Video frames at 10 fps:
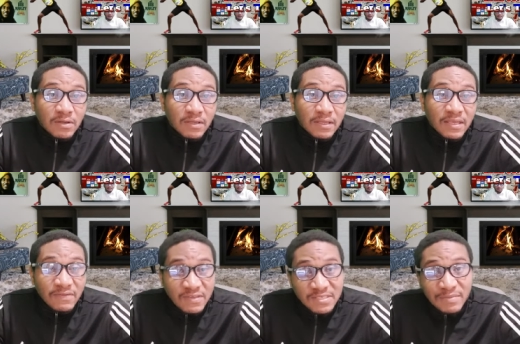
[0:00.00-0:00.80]
give
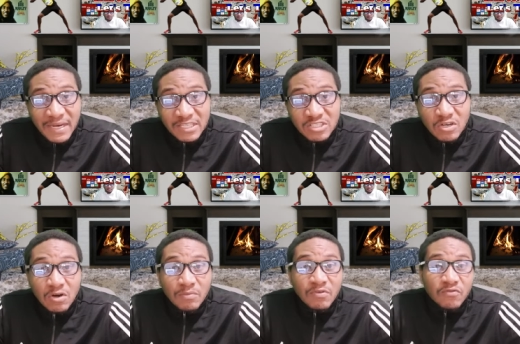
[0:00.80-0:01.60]
this man a talk
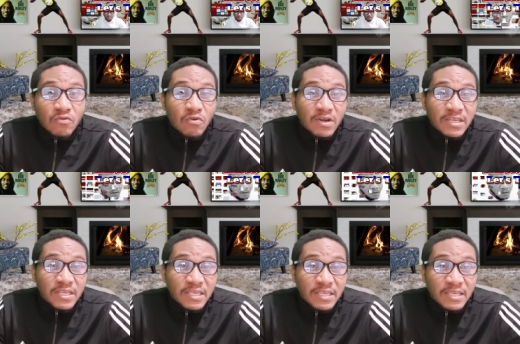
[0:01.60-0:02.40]
before
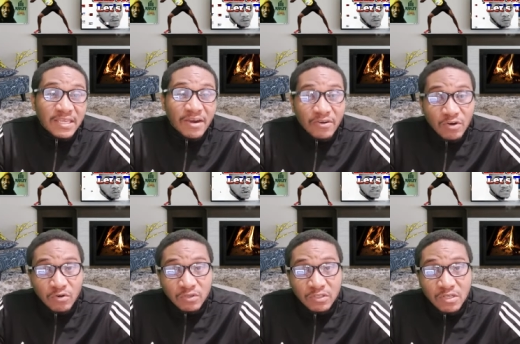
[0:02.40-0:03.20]
he carried
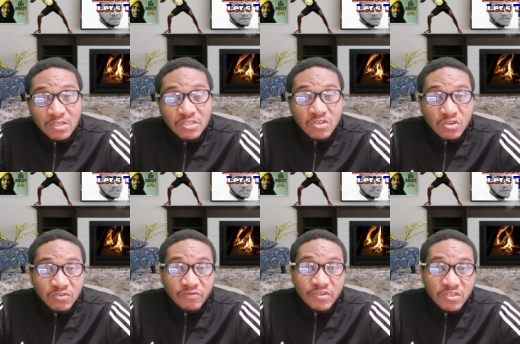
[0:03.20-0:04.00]
out such a
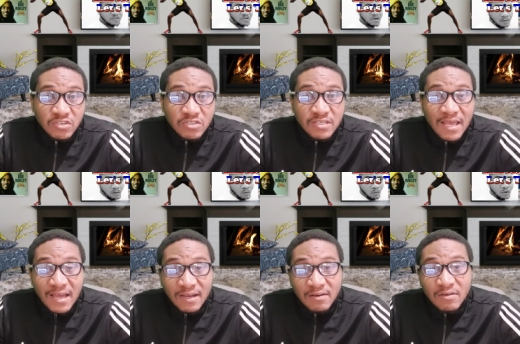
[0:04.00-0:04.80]
vicious
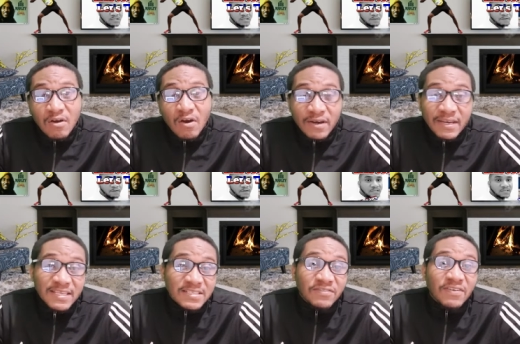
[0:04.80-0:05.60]
act on
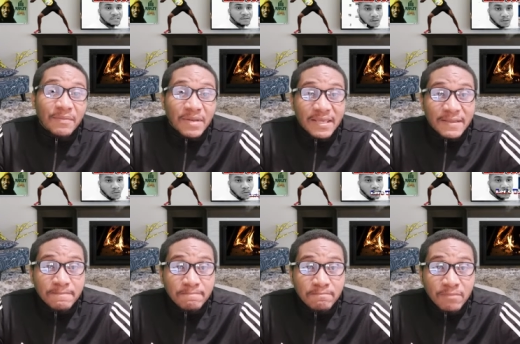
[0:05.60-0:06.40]
his family.
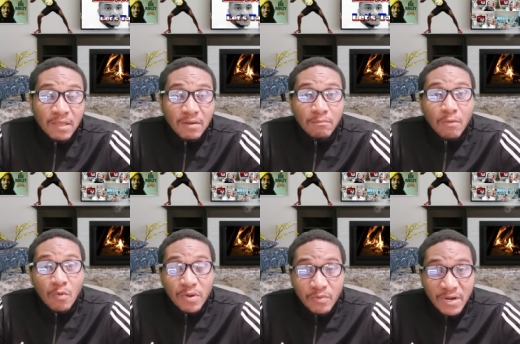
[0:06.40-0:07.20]
But
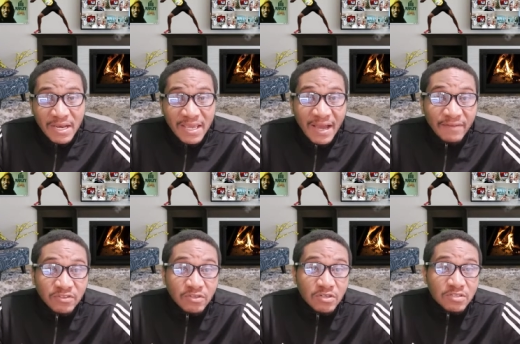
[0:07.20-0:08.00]
we really have to
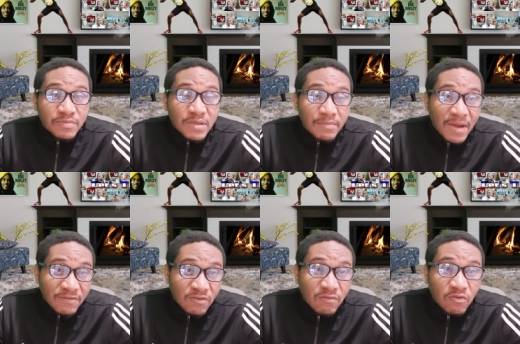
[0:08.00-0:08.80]
just be
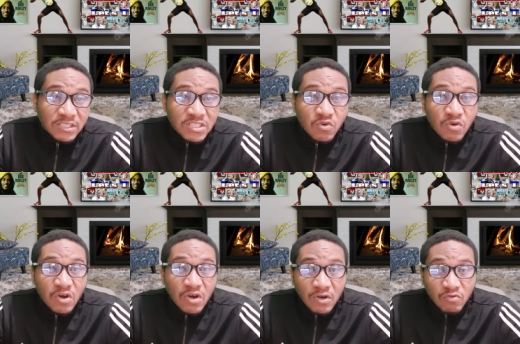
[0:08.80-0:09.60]
mindful of what is going
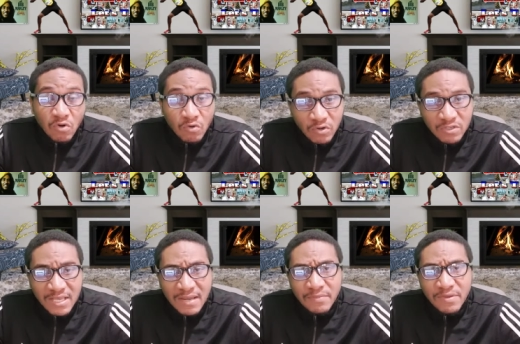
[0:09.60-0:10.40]
on around us
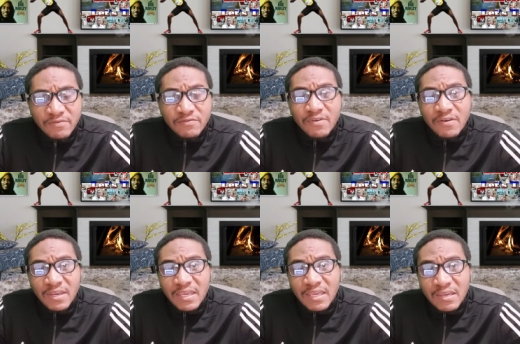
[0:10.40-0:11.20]
and be very
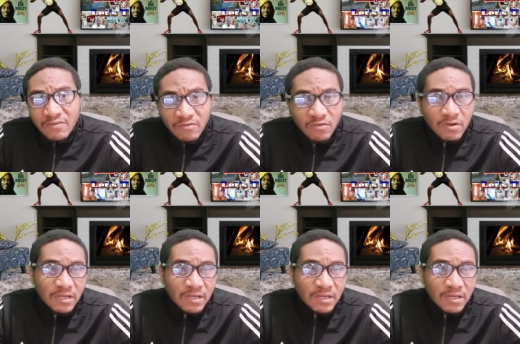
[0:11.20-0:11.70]
careful